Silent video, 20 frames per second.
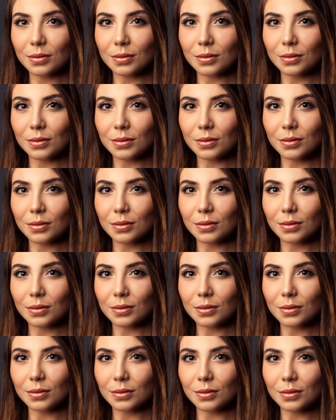
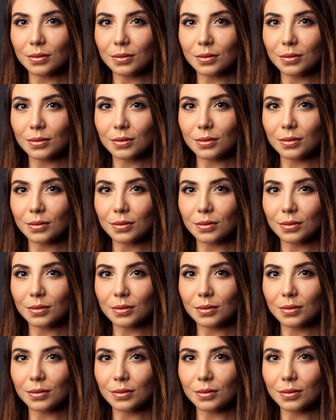
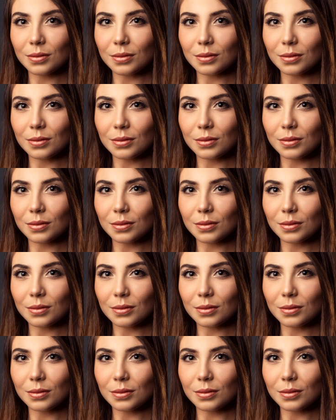
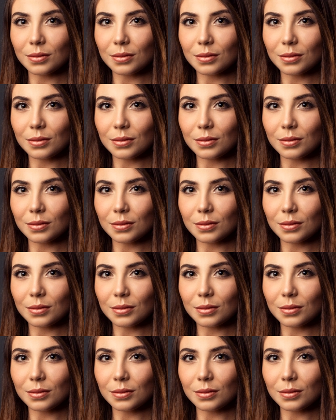
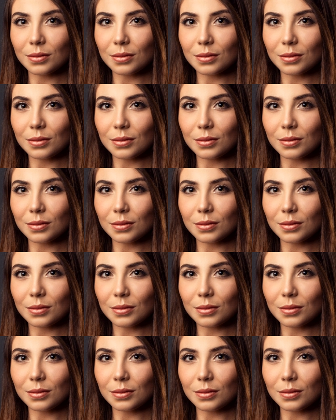
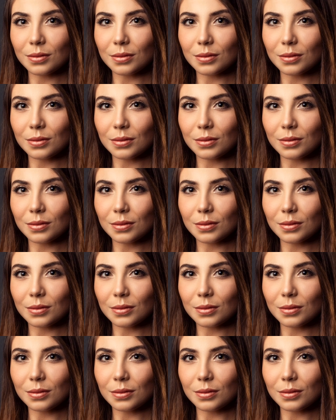This person isn't speaking.